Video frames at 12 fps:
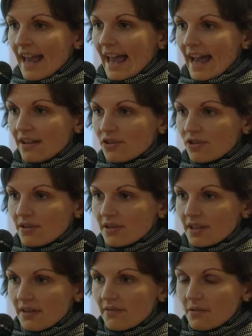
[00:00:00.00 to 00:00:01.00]
actually
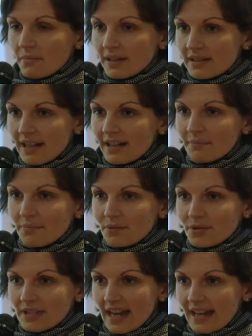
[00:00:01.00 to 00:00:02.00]
Euromaidan
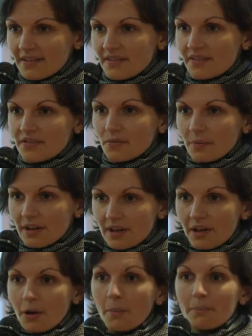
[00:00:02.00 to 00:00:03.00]
protests were a
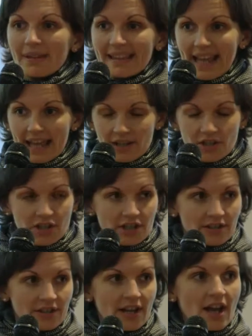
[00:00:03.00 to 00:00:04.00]

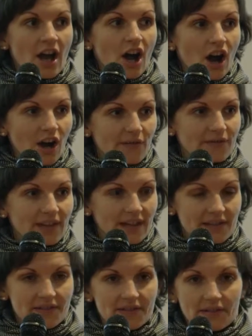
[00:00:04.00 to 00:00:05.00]
combination of
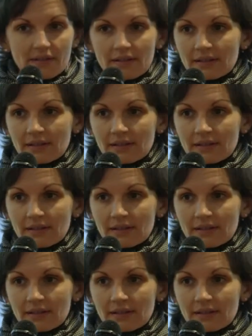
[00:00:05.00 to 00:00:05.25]
these